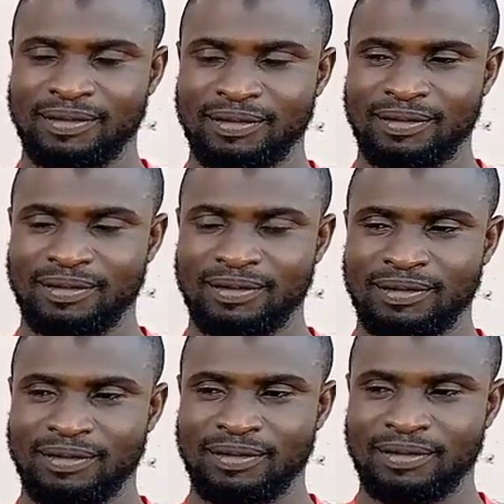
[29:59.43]

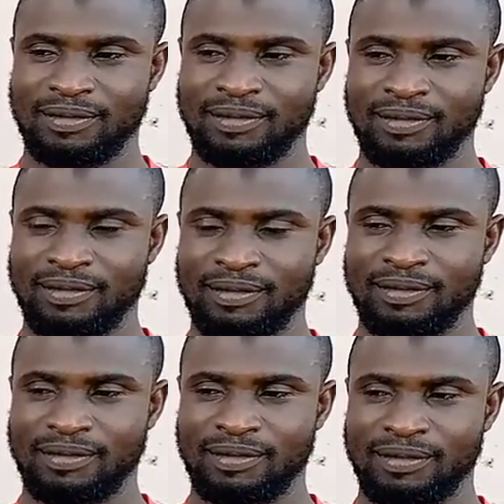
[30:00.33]

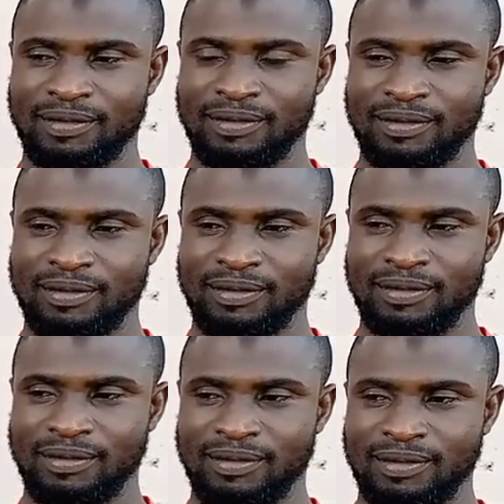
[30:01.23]

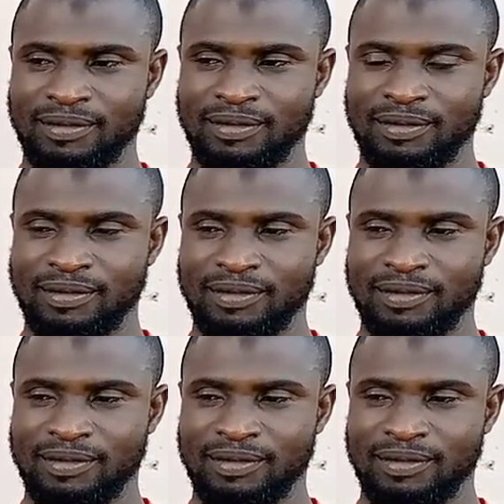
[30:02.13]
(silent)